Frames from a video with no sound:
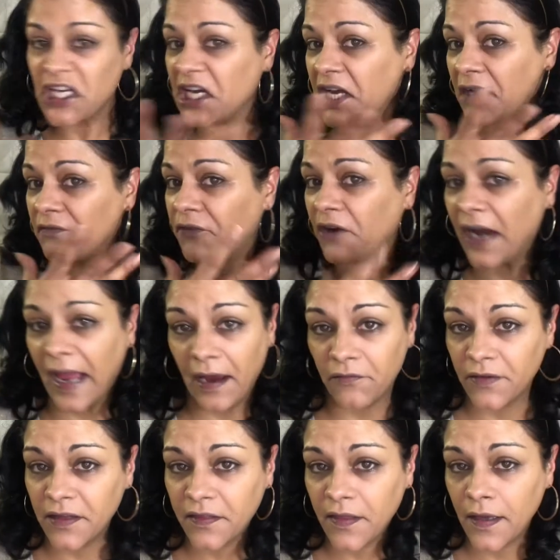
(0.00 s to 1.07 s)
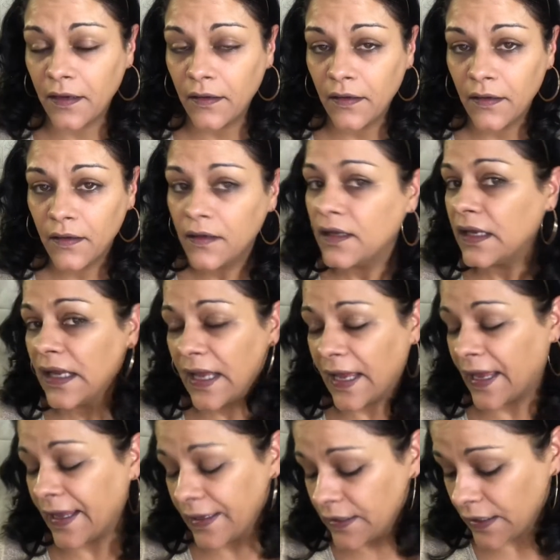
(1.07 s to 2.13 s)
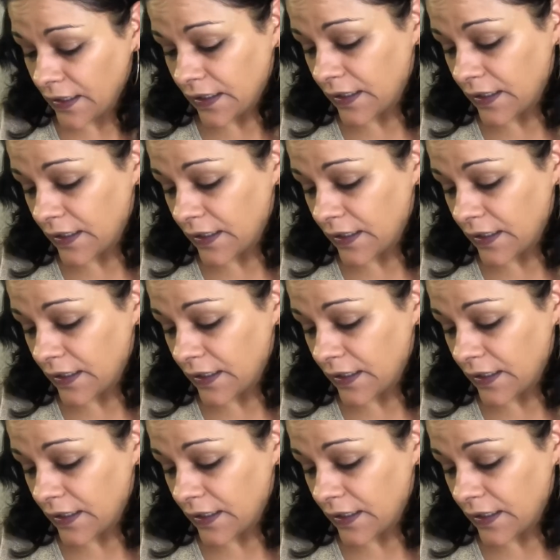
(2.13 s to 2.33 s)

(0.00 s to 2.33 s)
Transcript: cover everything and